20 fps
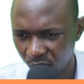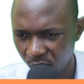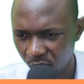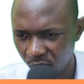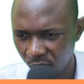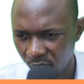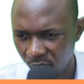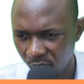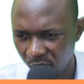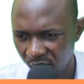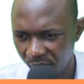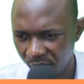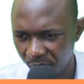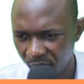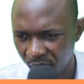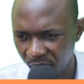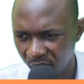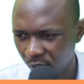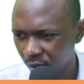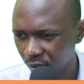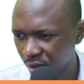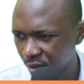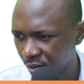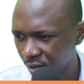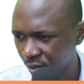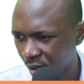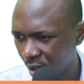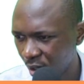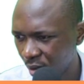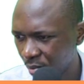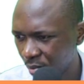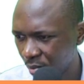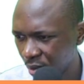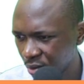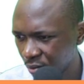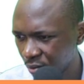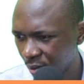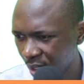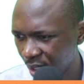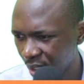we are leaving out? We are
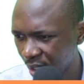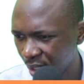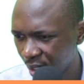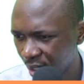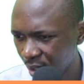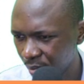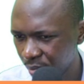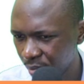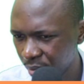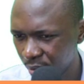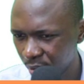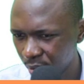almost winding up.